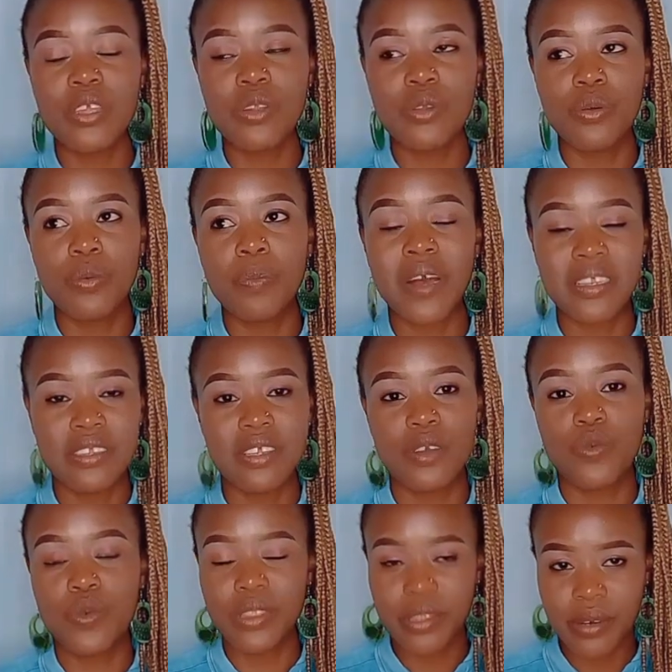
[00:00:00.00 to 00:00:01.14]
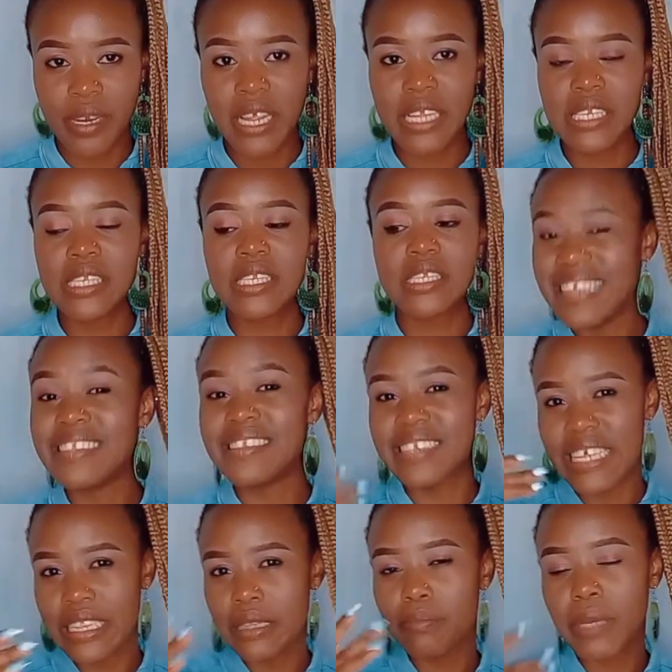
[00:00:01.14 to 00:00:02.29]
you know, parting with rent and
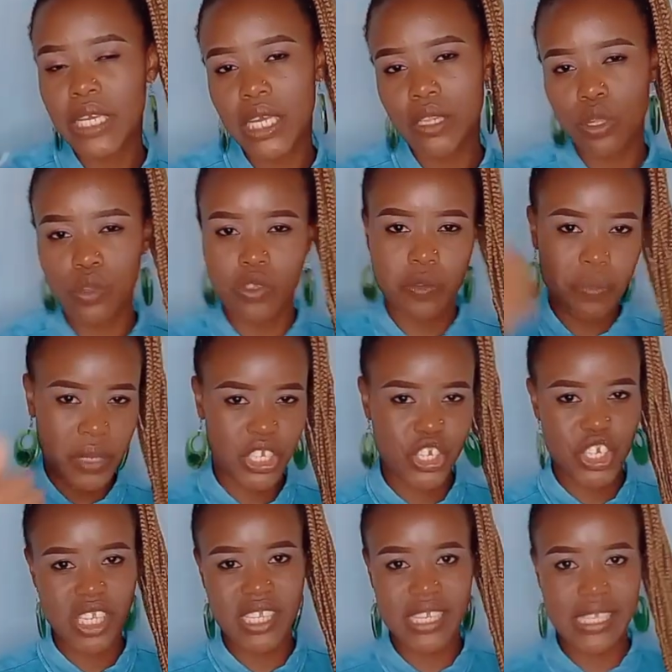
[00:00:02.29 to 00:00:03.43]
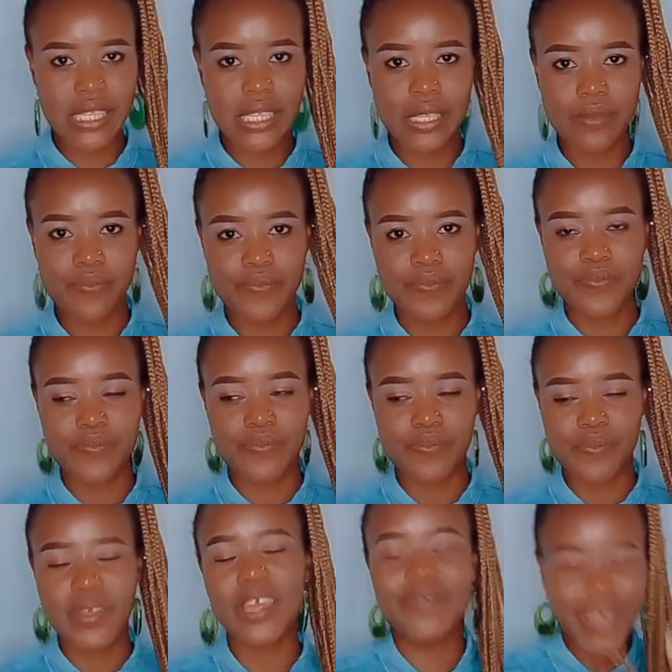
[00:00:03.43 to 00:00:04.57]
still making those purchases,
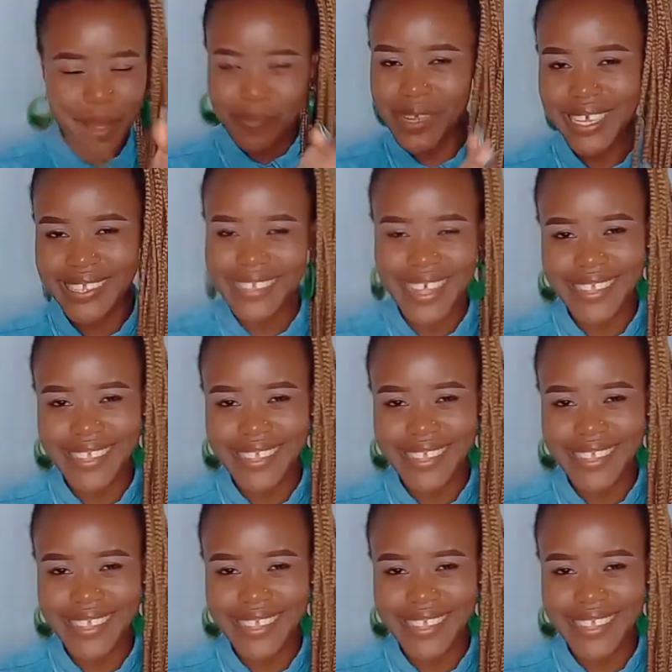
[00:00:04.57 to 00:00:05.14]
if that makes